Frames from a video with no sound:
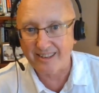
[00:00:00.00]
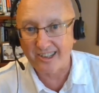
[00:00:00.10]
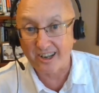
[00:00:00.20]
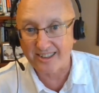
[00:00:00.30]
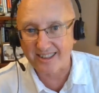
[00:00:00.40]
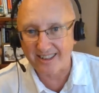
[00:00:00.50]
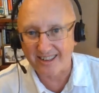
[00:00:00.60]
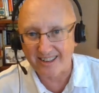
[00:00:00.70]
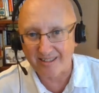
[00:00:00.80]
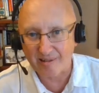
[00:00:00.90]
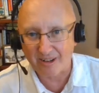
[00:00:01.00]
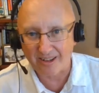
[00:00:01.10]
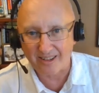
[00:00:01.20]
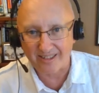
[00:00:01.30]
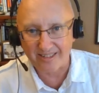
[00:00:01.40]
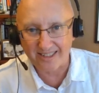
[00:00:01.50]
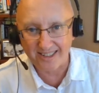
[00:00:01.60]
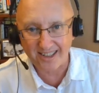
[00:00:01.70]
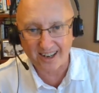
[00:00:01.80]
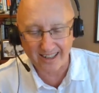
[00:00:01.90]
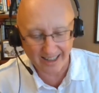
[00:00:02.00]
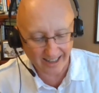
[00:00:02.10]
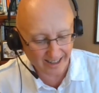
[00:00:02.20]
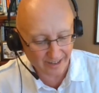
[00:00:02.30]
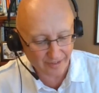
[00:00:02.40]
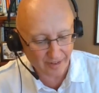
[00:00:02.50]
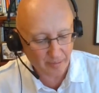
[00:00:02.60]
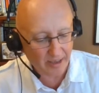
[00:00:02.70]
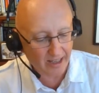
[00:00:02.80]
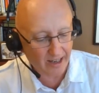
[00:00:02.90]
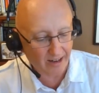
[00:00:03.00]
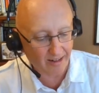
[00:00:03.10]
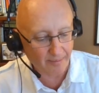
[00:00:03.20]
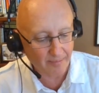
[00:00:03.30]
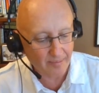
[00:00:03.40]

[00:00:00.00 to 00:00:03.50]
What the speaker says: Justin Trudeau, son of Pierre.